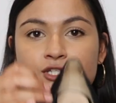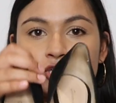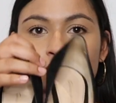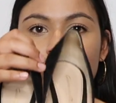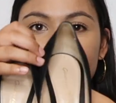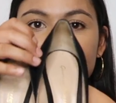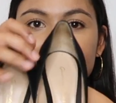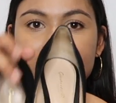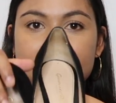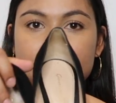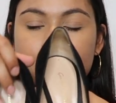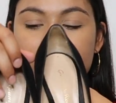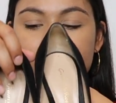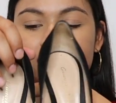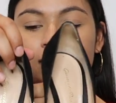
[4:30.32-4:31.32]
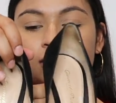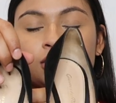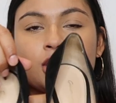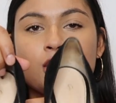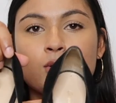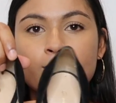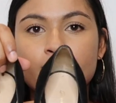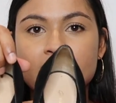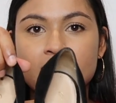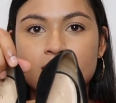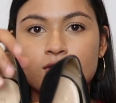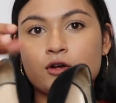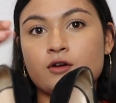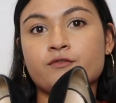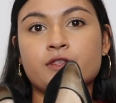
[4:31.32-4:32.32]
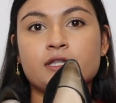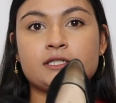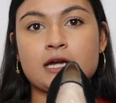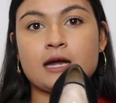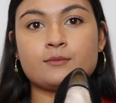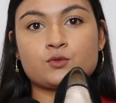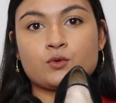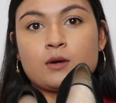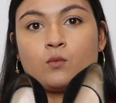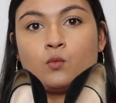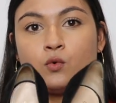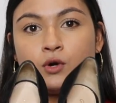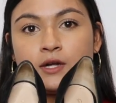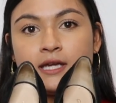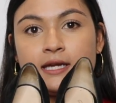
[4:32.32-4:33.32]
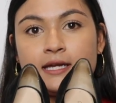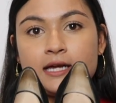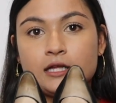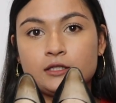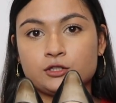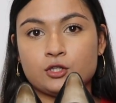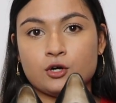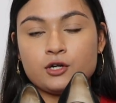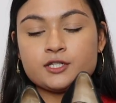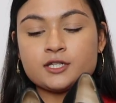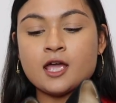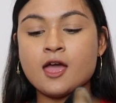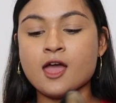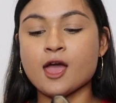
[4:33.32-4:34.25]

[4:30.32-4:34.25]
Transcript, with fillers: do want to get maybe a lower pair though for the times where I'm walking a lot